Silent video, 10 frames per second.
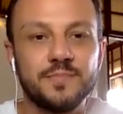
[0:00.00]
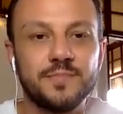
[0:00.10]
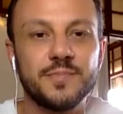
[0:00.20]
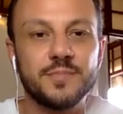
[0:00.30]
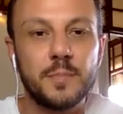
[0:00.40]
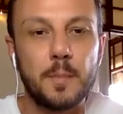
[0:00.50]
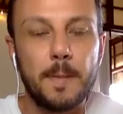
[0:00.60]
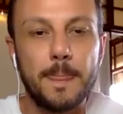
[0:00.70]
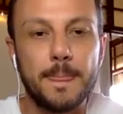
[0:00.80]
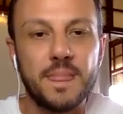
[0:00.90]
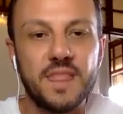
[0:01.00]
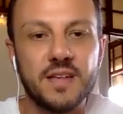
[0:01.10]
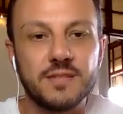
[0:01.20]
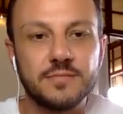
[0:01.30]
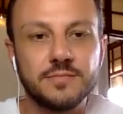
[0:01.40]

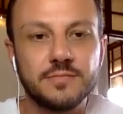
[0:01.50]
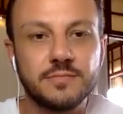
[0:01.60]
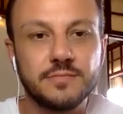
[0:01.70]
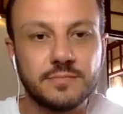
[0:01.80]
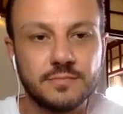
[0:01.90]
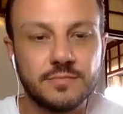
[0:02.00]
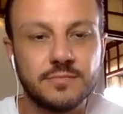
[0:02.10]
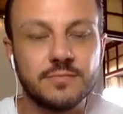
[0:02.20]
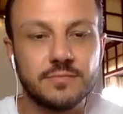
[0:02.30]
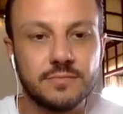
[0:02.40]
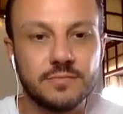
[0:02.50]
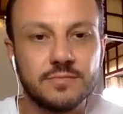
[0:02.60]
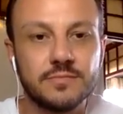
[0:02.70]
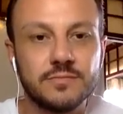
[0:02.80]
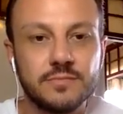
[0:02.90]

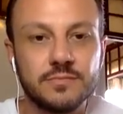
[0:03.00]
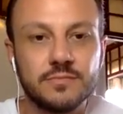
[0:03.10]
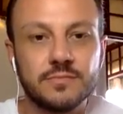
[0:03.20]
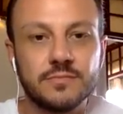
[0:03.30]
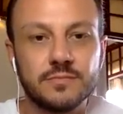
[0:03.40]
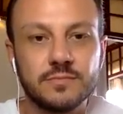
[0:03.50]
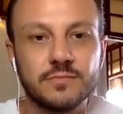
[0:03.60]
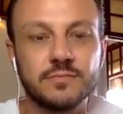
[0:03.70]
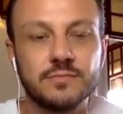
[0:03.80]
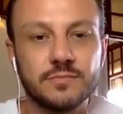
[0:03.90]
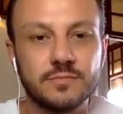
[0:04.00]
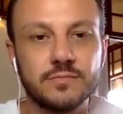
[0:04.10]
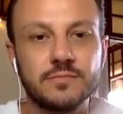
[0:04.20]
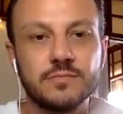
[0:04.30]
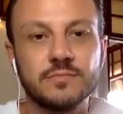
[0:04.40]

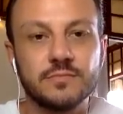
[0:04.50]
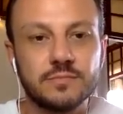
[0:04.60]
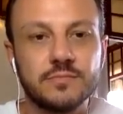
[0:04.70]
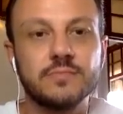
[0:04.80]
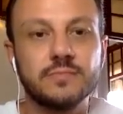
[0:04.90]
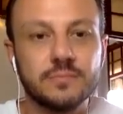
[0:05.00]
This person isn't speaking.